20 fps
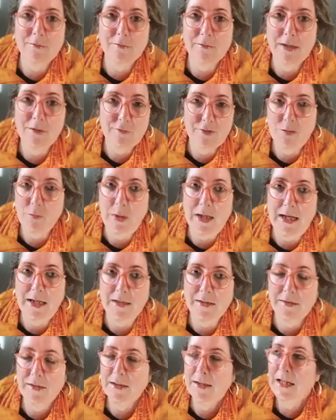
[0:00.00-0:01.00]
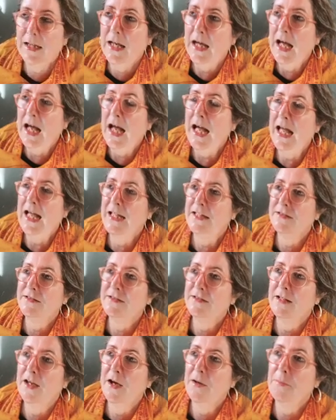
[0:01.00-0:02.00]
every week.
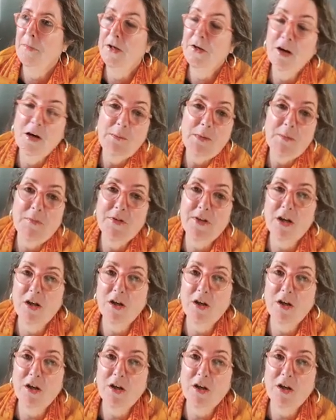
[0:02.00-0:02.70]
And I remember thinking,